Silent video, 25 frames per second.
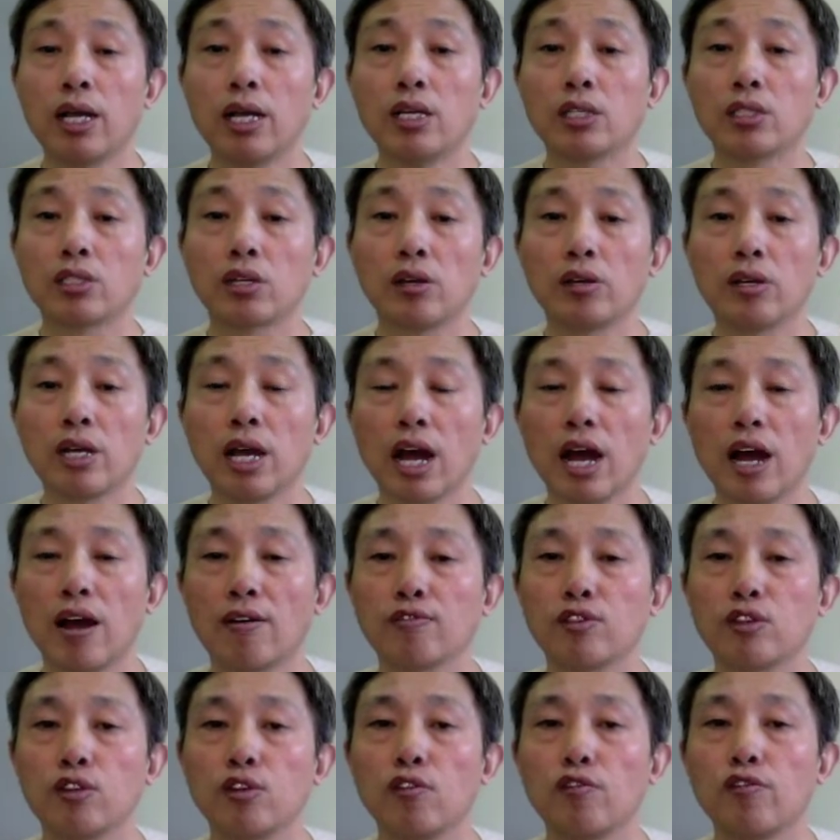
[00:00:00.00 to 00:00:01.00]
So you
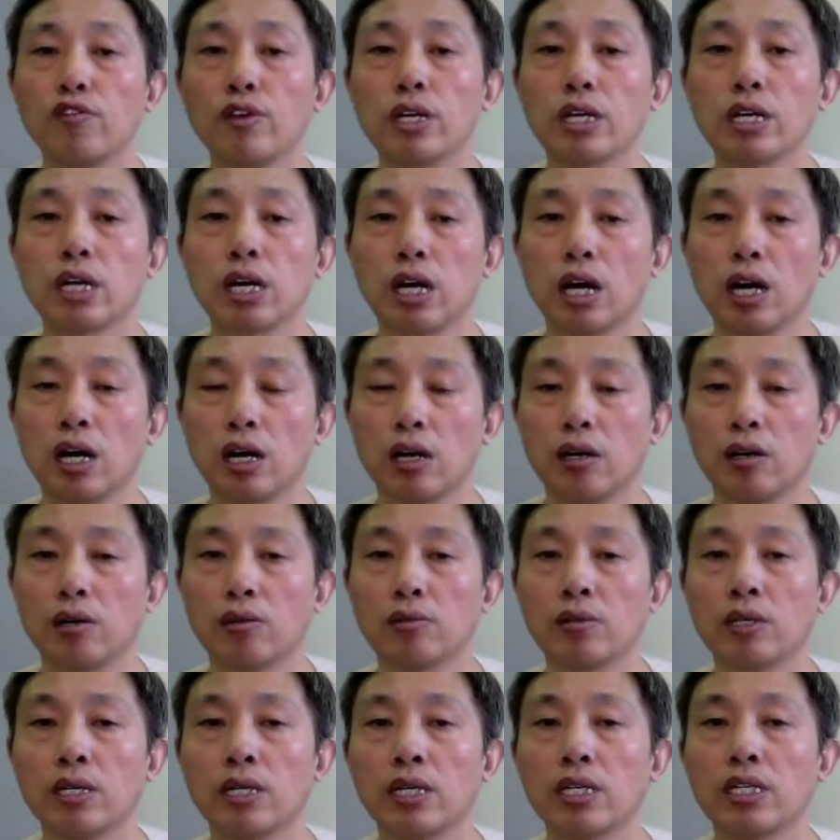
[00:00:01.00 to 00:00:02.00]
have to figure
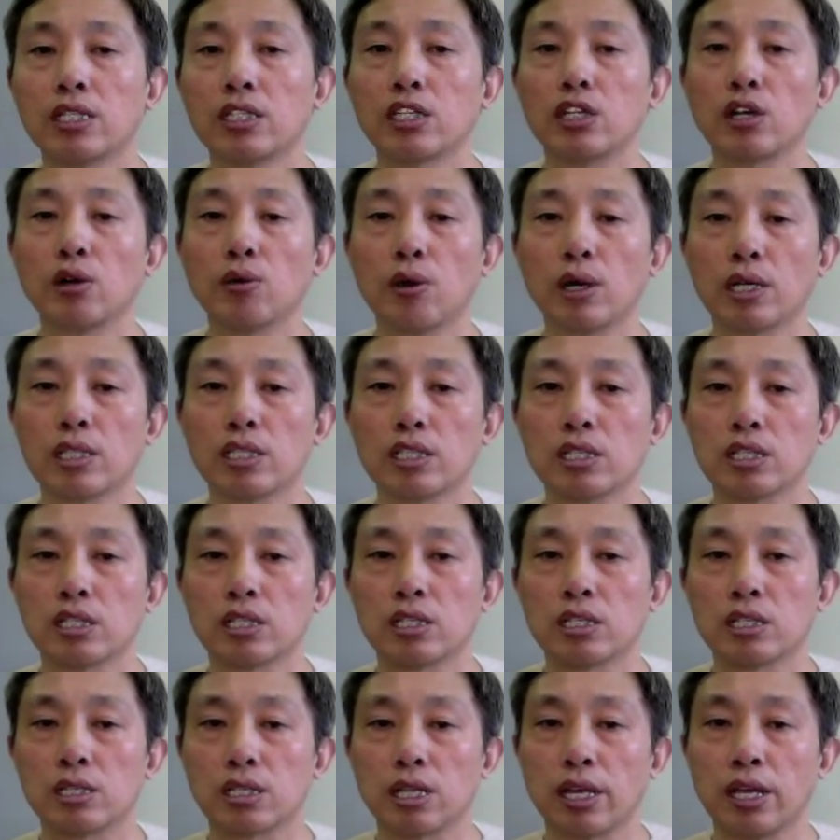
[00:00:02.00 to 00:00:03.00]
out, see what's
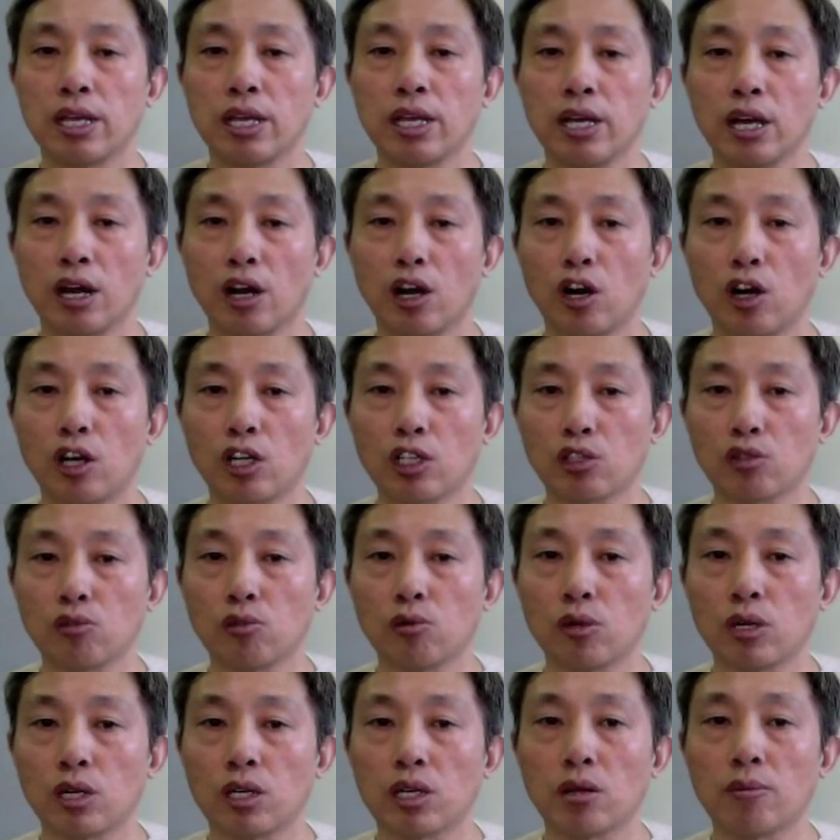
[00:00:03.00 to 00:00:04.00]
the
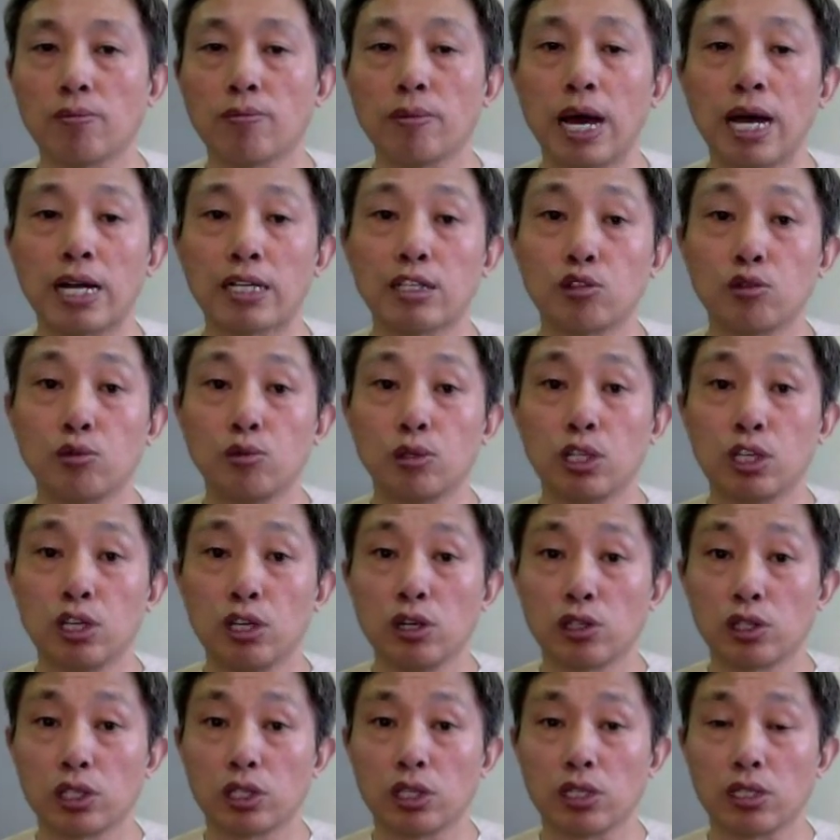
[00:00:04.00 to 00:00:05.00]
artwork match with
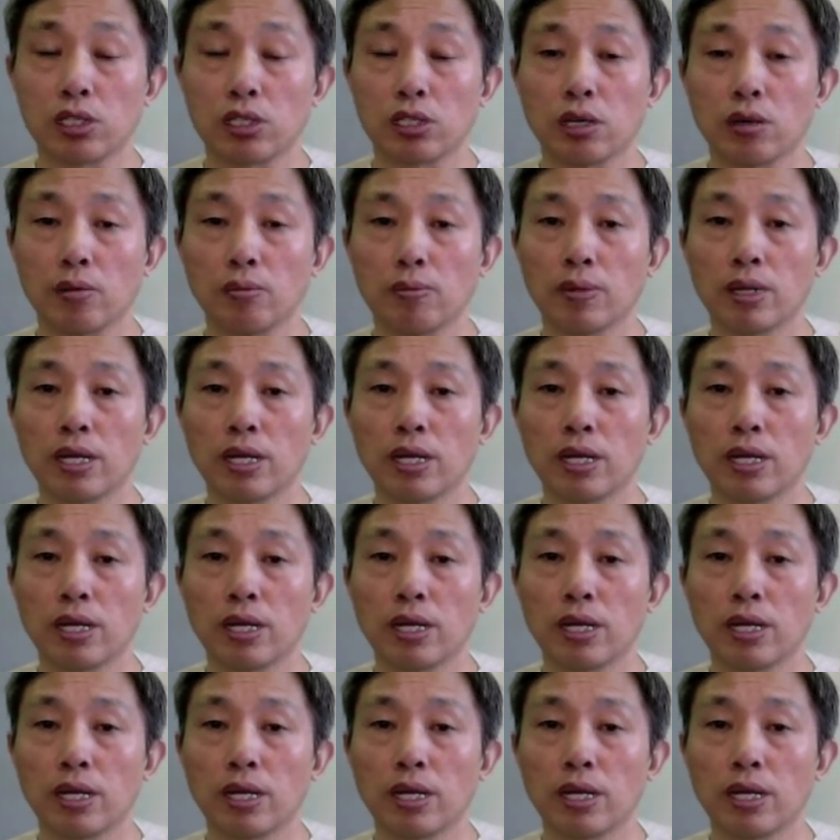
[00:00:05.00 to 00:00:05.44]
your system.